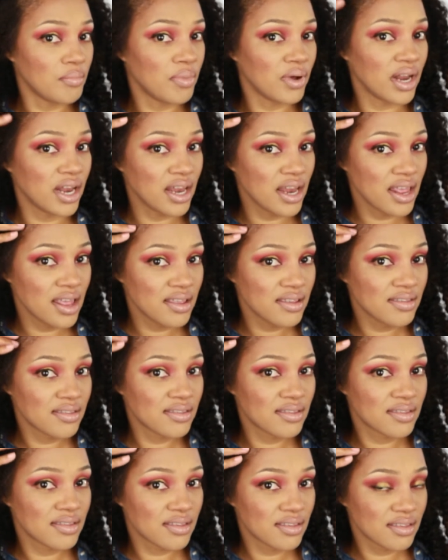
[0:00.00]
But
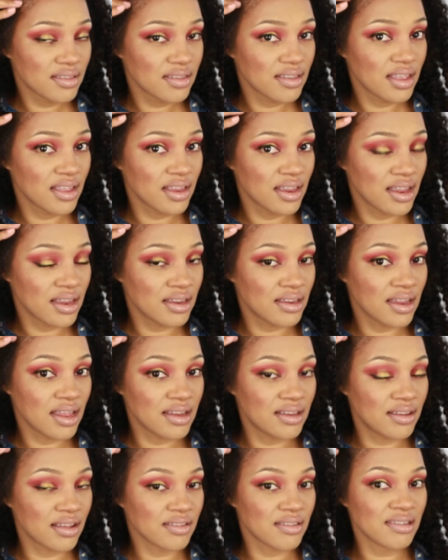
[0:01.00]

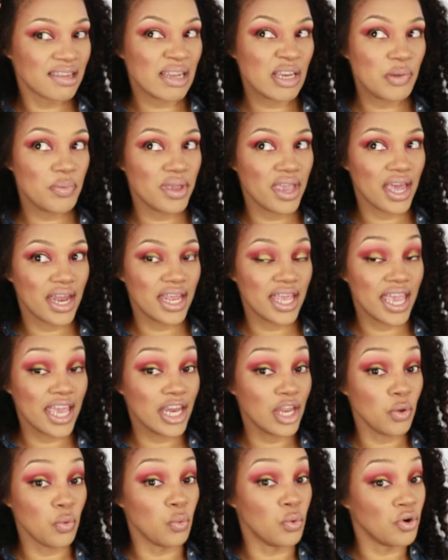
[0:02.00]
it doesn't seem to be getting
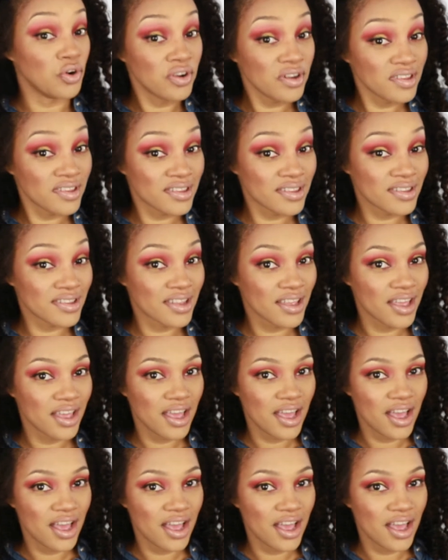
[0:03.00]
any worse.